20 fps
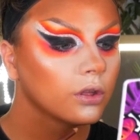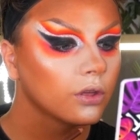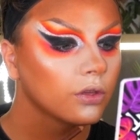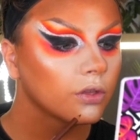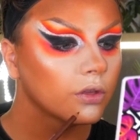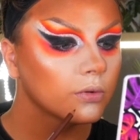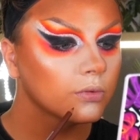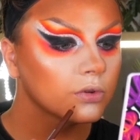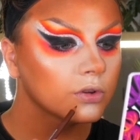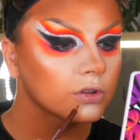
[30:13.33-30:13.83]

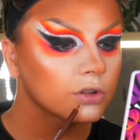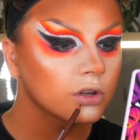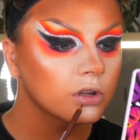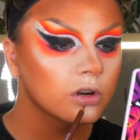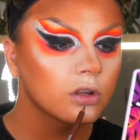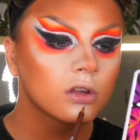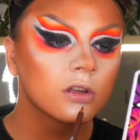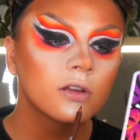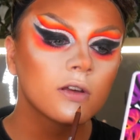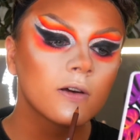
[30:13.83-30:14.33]
So I'm just going
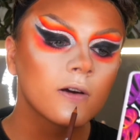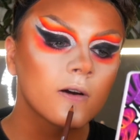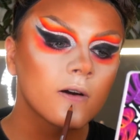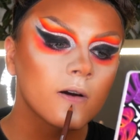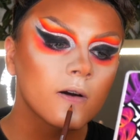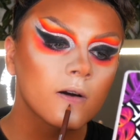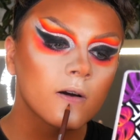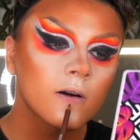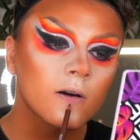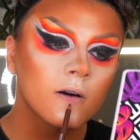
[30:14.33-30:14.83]
to
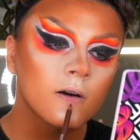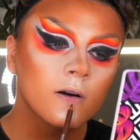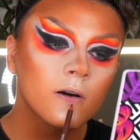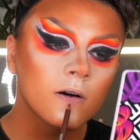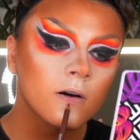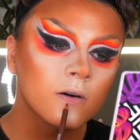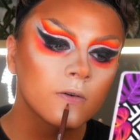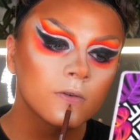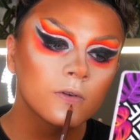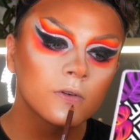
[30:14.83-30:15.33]

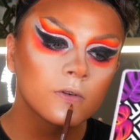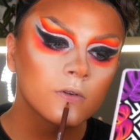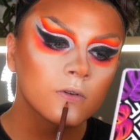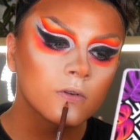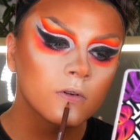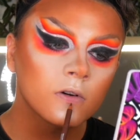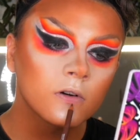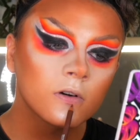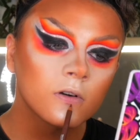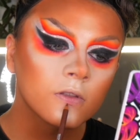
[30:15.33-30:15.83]

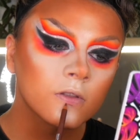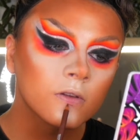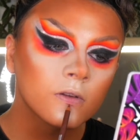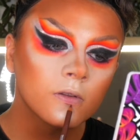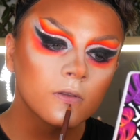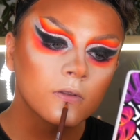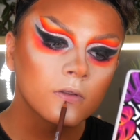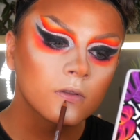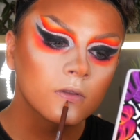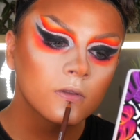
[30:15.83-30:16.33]
overdraw them